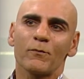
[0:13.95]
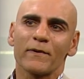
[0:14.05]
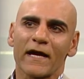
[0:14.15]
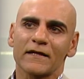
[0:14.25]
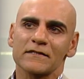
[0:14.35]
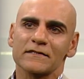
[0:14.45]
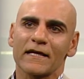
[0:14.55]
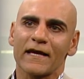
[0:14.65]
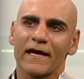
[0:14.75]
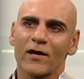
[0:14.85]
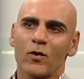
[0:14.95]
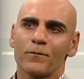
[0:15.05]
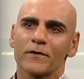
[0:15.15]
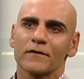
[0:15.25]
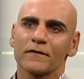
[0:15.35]
banks to help
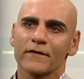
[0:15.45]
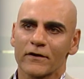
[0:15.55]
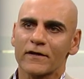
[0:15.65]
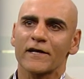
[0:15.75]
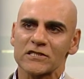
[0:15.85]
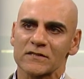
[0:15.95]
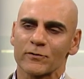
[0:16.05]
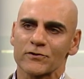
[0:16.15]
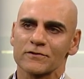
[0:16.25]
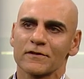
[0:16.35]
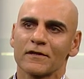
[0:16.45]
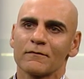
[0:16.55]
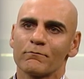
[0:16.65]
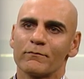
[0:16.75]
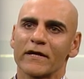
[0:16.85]
their customers
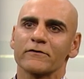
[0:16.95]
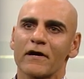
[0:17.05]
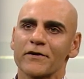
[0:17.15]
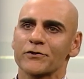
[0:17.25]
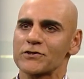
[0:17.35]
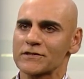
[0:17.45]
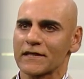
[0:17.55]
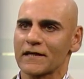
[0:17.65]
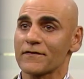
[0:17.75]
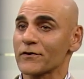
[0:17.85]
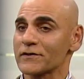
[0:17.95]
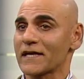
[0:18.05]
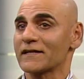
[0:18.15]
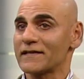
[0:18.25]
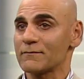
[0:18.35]
better understand their
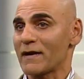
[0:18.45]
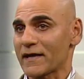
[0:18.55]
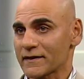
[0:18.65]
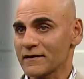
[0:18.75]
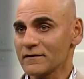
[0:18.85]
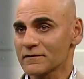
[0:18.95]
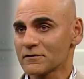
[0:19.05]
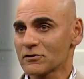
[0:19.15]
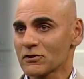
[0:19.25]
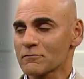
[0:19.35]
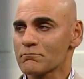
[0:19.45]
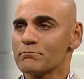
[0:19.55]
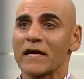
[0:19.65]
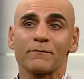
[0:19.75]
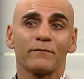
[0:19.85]
day to day banking,
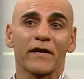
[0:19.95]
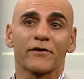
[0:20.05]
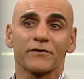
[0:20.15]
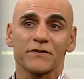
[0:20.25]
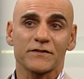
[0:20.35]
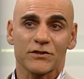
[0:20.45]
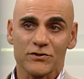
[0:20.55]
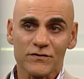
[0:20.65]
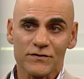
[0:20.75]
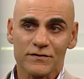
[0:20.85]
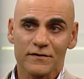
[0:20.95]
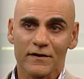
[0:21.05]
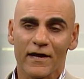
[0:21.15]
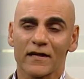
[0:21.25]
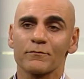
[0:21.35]
make better decisions,
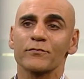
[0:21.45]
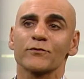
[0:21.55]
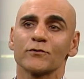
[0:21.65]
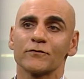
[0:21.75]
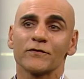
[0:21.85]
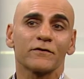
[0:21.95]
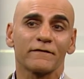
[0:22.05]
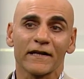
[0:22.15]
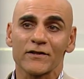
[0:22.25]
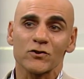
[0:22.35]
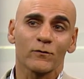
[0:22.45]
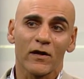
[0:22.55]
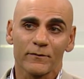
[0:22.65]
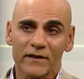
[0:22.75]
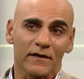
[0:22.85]
and improve their financial
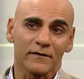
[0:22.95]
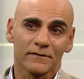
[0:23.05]
well being.